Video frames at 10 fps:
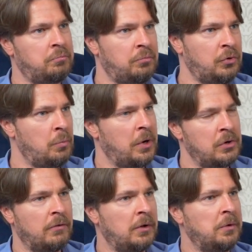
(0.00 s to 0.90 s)
super
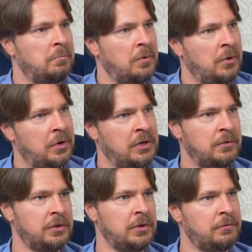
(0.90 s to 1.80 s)
novel,
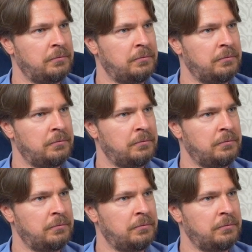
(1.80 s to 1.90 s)
innovative